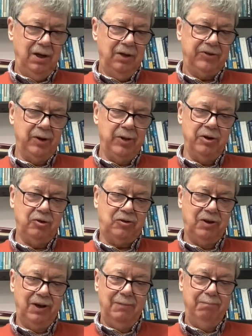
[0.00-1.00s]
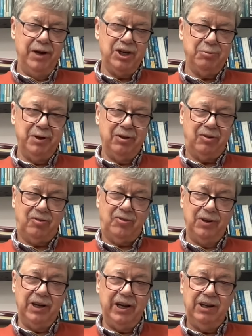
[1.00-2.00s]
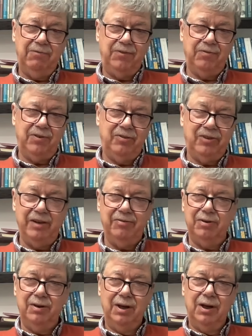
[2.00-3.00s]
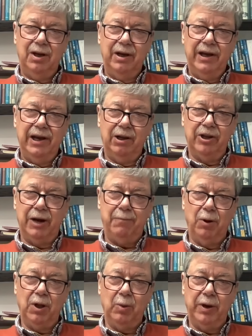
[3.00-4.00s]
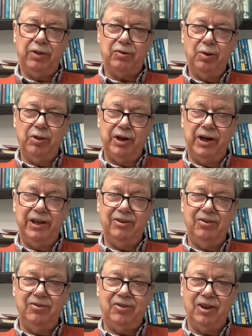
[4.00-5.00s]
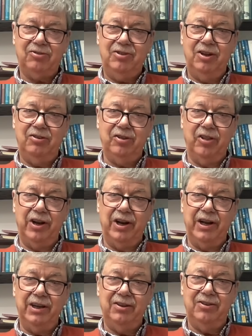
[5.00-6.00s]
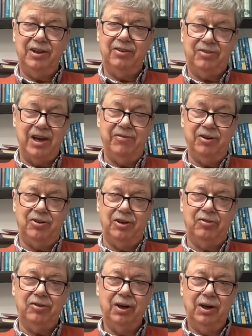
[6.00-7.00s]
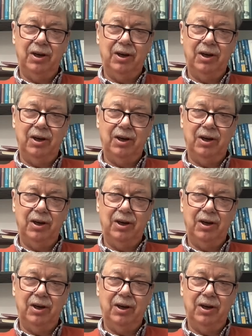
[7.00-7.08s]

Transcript: And so those measurements for 1957 held up all the way through the 1960s and the 1970s.